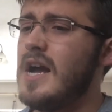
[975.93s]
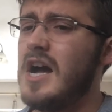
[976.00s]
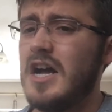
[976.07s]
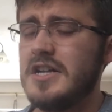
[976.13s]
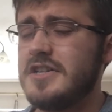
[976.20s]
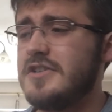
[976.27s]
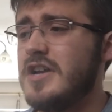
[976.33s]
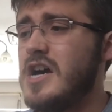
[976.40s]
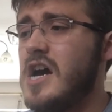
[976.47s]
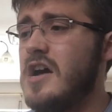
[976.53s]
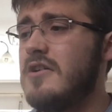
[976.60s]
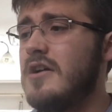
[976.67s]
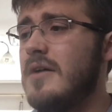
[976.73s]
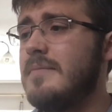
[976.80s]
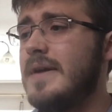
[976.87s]
I don't
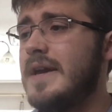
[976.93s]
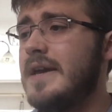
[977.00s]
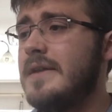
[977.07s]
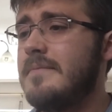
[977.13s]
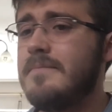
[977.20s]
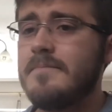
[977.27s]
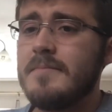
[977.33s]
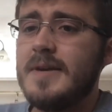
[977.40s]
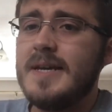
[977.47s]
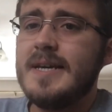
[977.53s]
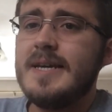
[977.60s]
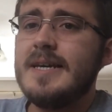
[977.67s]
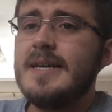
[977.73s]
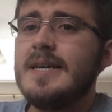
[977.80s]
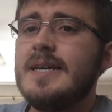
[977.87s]
know. I mean,
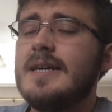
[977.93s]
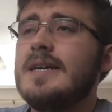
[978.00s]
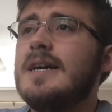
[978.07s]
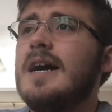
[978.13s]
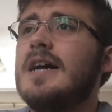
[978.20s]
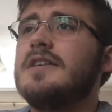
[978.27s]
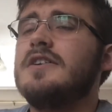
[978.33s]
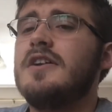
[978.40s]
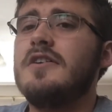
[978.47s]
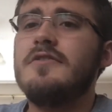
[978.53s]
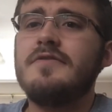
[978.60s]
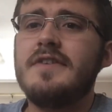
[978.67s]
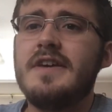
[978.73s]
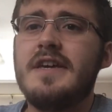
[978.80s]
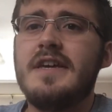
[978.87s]
I don't know
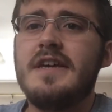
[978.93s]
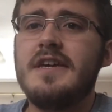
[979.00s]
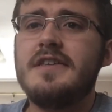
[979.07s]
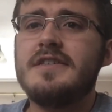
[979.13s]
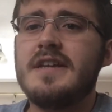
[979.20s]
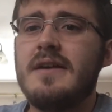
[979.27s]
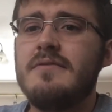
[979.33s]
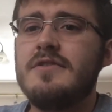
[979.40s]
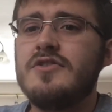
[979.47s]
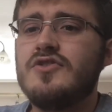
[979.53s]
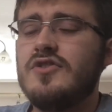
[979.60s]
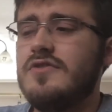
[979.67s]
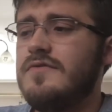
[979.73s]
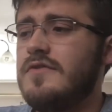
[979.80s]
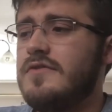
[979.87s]
if he is telling the
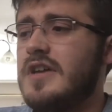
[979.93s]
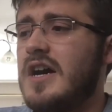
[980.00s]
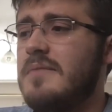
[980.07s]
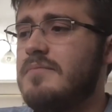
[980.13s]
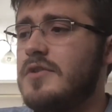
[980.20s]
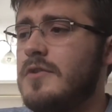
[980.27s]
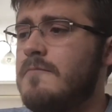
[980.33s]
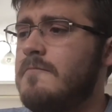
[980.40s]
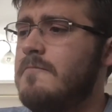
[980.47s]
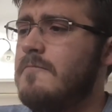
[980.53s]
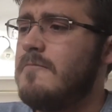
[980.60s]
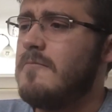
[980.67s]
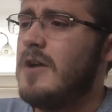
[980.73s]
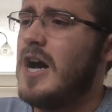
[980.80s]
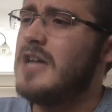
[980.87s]
truth or not, but
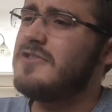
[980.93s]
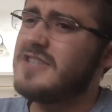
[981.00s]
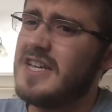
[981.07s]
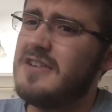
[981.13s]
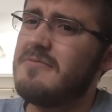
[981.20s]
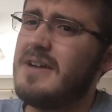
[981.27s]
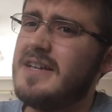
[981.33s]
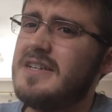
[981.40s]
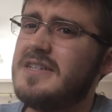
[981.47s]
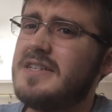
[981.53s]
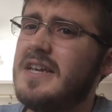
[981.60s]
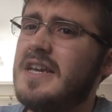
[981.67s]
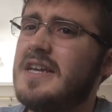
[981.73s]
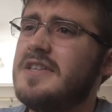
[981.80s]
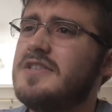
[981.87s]
I'll just have to wait and
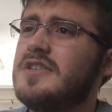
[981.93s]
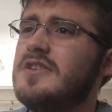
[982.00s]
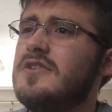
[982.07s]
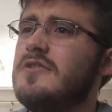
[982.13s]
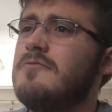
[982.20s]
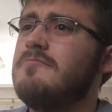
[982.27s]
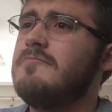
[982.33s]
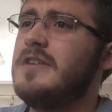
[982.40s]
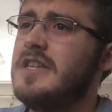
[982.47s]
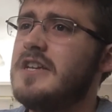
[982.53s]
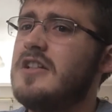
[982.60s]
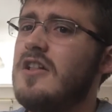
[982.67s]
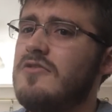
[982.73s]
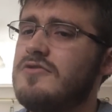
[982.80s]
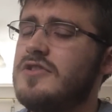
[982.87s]
see until nearly
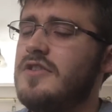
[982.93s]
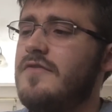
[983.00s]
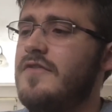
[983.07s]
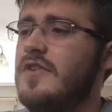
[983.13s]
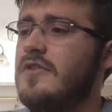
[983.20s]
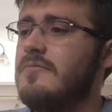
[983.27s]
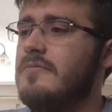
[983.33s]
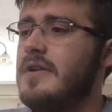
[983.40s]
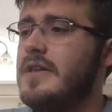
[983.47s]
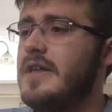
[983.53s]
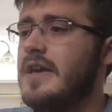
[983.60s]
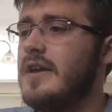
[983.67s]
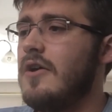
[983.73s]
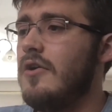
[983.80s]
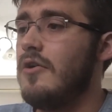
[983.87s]
close to the film,
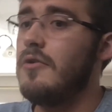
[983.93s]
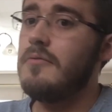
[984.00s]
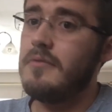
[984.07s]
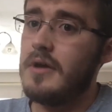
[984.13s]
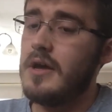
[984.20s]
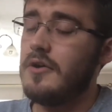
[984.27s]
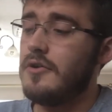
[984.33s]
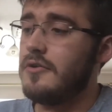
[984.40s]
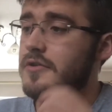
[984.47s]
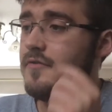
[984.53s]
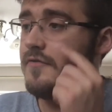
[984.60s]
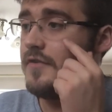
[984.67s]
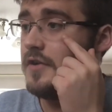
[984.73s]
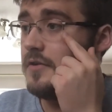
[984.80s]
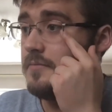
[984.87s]
really. Or the
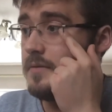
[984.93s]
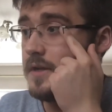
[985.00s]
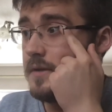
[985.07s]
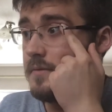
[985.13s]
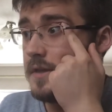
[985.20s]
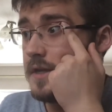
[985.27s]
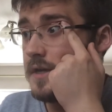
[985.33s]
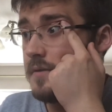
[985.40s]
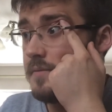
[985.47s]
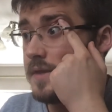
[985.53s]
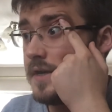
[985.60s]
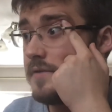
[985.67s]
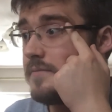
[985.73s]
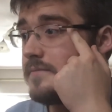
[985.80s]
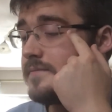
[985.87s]
film, really, when it comes
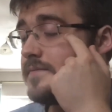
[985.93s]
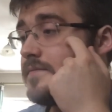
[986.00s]
out.